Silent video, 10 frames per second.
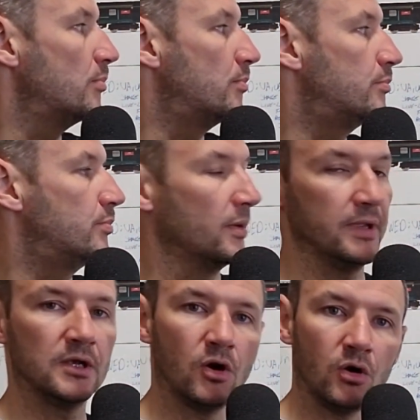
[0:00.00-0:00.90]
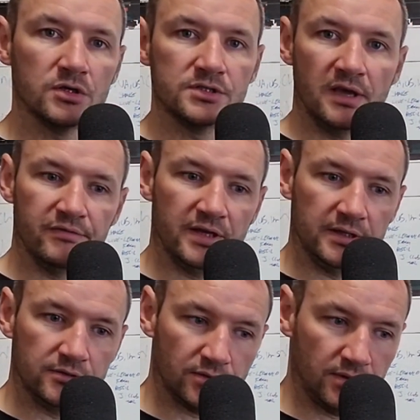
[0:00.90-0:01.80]
But because they have
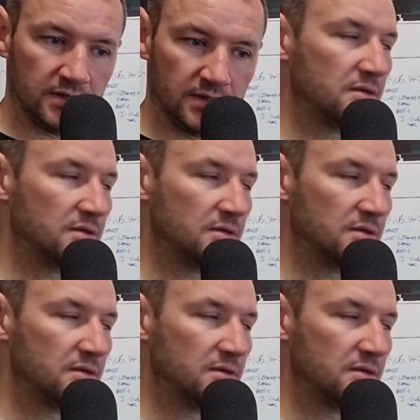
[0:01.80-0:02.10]
electronics in them,